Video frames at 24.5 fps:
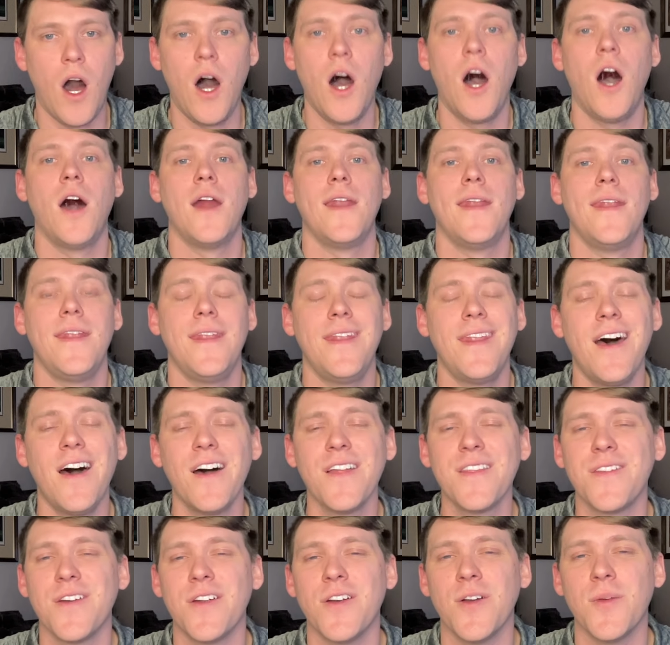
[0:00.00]

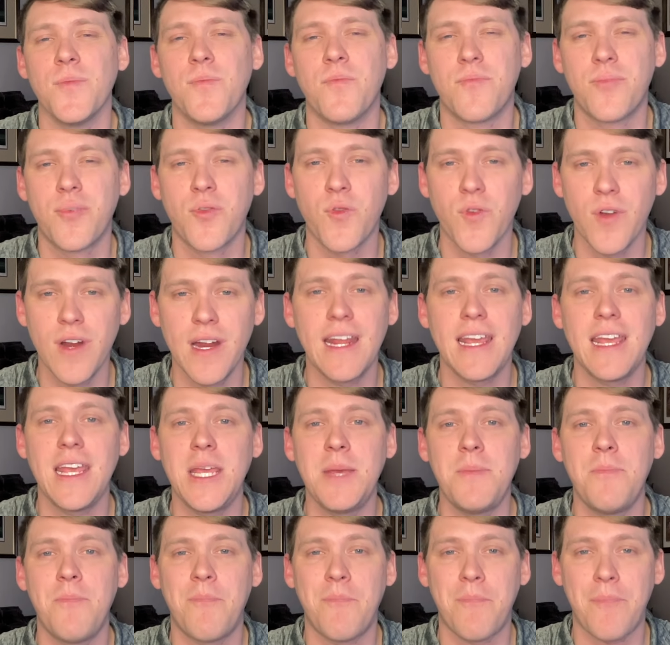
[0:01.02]
Another
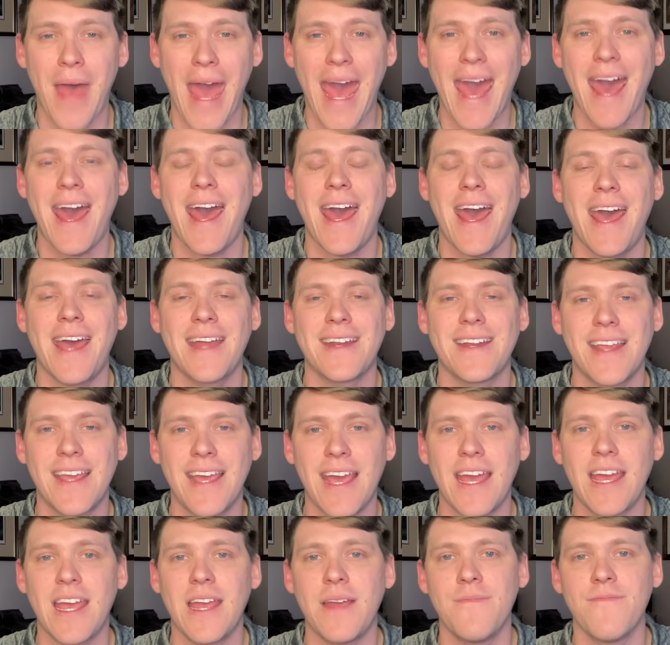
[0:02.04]
pretty bad
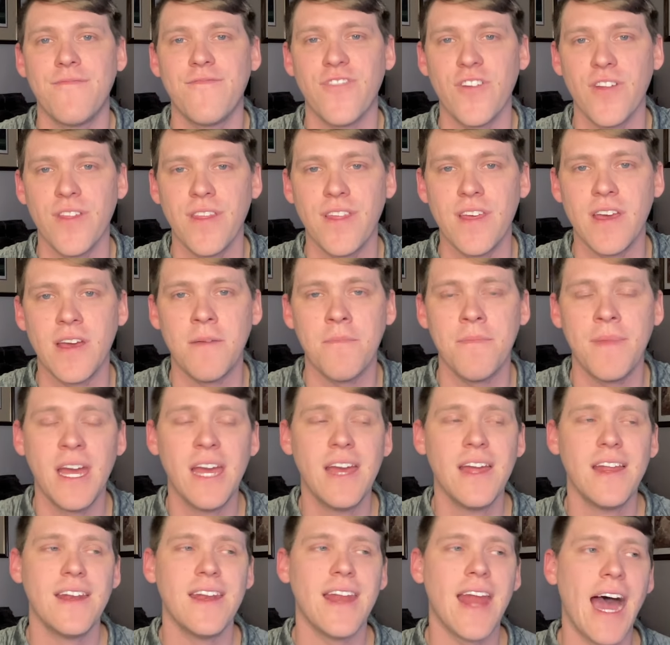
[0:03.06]
game for them.
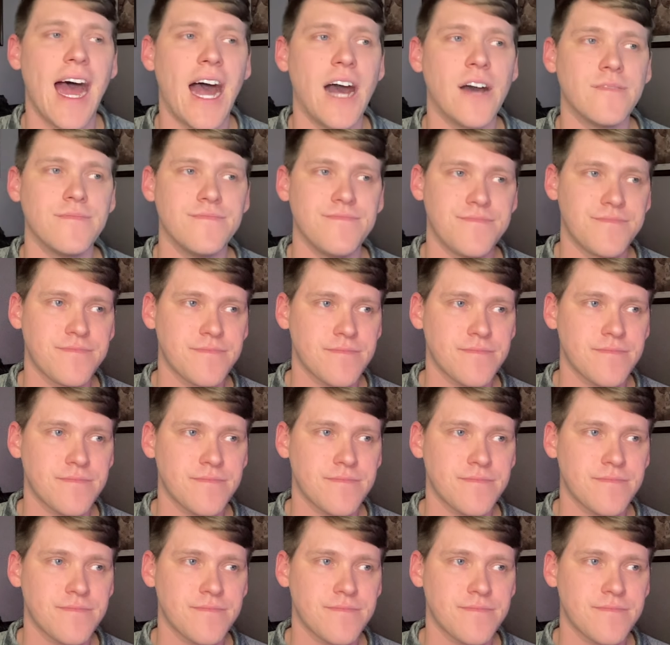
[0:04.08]
Now,